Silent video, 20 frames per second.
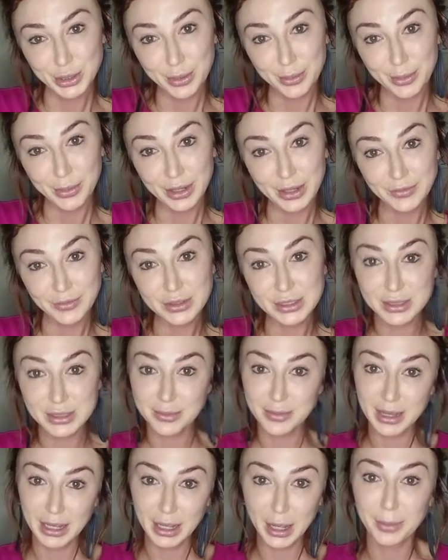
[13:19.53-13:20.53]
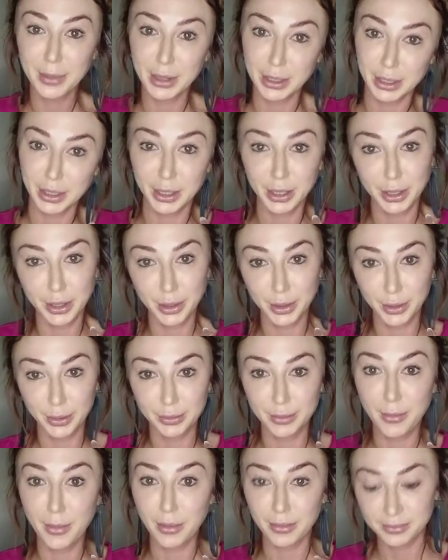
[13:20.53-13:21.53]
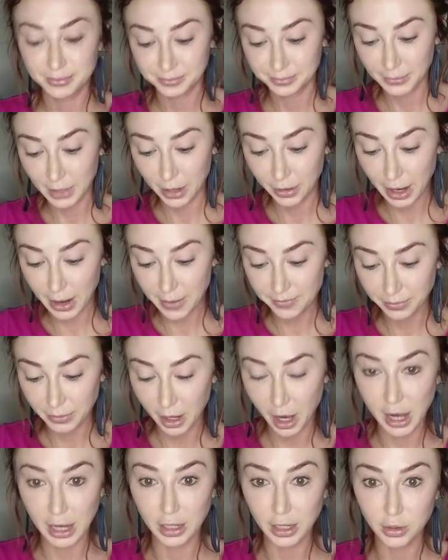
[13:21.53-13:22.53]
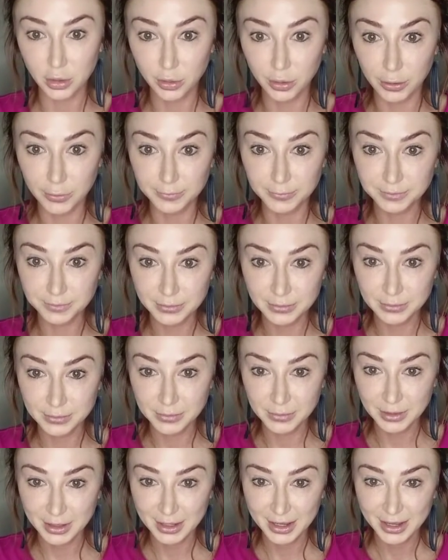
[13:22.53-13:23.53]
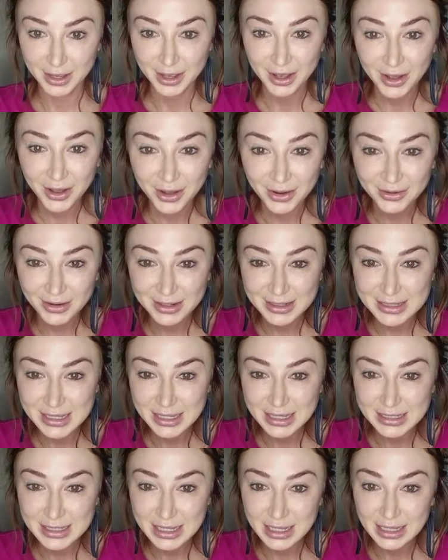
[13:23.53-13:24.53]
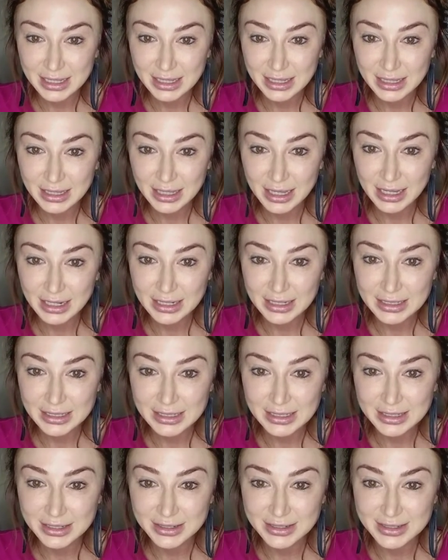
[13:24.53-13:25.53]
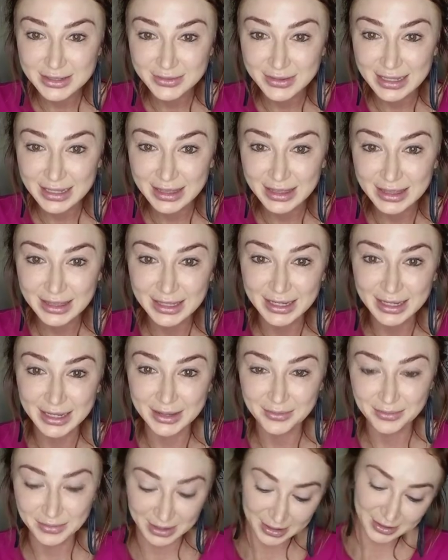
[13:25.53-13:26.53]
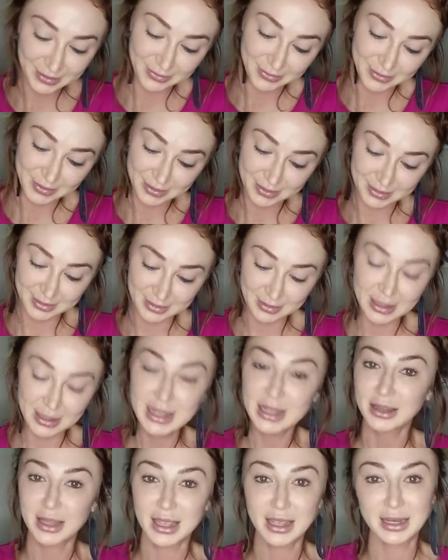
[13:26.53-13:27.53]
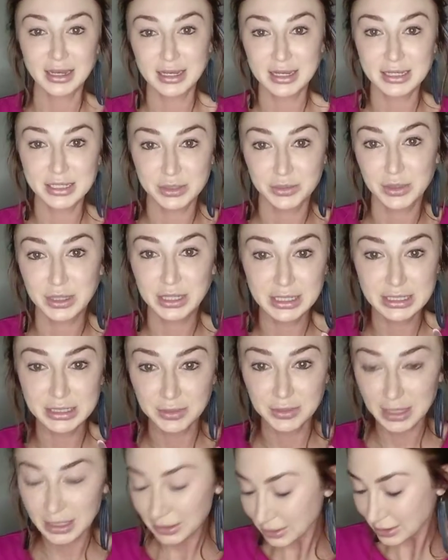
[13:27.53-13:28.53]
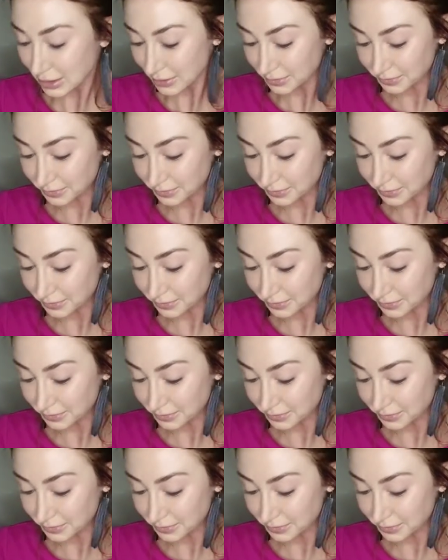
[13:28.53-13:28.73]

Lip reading: I'm gonna give you some makeup money, girl. Okay, alright, cool. Oh, Roxanne says, Landon, so sweet, looking beautiful. Oh, Landon is really sweet.